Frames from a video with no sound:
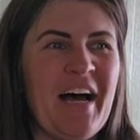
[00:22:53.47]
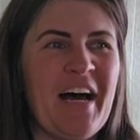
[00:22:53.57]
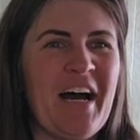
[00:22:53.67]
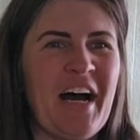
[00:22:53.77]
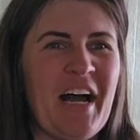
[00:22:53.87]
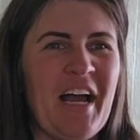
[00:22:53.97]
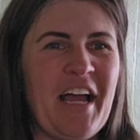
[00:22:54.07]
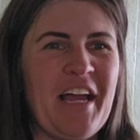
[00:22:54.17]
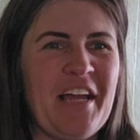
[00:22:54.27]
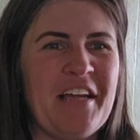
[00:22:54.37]

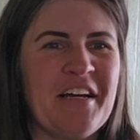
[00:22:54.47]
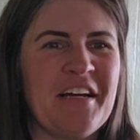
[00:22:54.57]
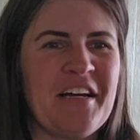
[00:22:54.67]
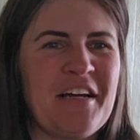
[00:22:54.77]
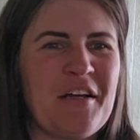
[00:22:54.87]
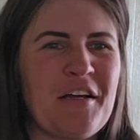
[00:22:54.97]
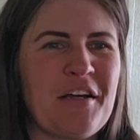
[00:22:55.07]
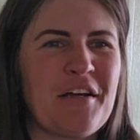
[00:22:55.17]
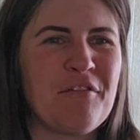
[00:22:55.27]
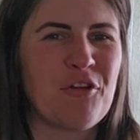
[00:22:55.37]
I
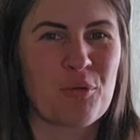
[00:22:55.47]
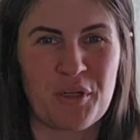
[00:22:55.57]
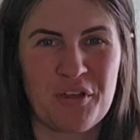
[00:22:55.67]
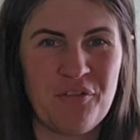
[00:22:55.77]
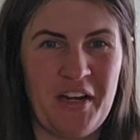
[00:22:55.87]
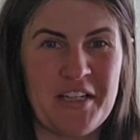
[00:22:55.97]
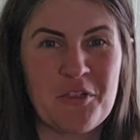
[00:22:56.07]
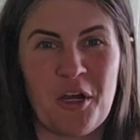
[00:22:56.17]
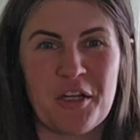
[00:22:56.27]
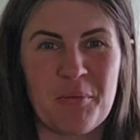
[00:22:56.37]
feel really funny
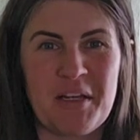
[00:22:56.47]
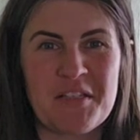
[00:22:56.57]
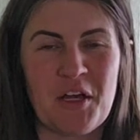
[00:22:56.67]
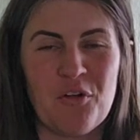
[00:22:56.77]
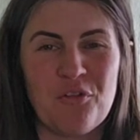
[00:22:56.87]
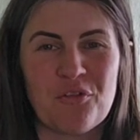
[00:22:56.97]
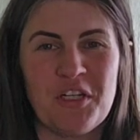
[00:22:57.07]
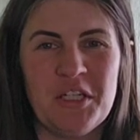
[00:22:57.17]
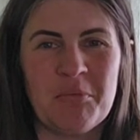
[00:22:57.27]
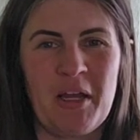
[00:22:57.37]
talking to myself
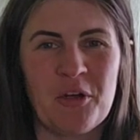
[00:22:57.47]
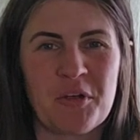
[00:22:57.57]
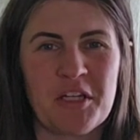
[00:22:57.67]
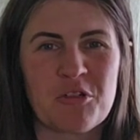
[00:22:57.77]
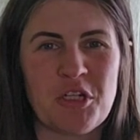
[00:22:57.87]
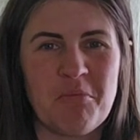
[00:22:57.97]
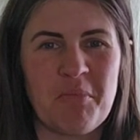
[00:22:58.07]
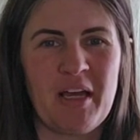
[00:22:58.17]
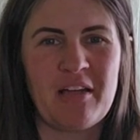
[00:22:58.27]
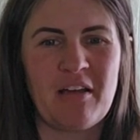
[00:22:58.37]
in my own kitchen,
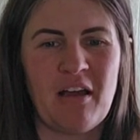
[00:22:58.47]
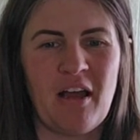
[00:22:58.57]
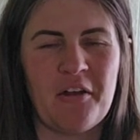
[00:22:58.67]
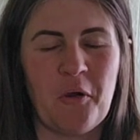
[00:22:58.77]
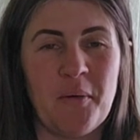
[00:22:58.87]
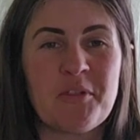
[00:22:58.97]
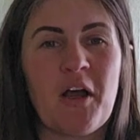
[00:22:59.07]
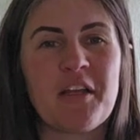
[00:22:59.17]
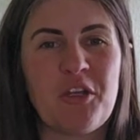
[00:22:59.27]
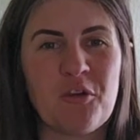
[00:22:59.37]
but I know I'm
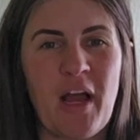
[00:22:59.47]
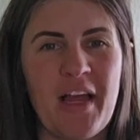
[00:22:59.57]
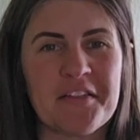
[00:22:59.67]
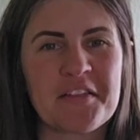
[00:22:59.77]
talking to you guys.